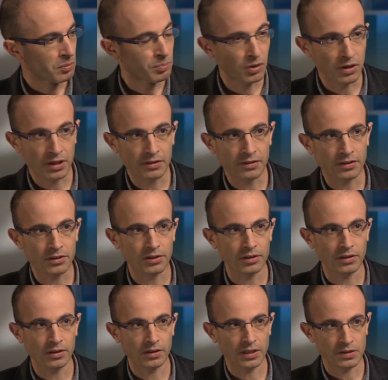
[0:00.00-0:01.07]

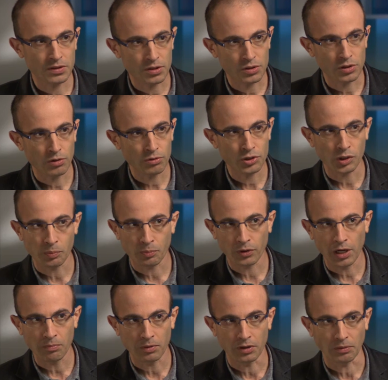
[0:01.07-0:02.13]
political and social
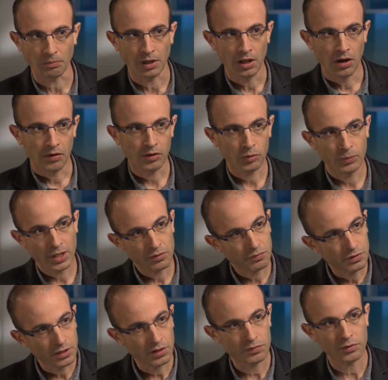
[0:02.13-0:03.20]
problem that we have
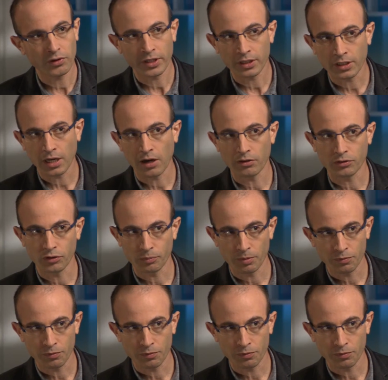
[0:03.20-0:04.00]
never encountered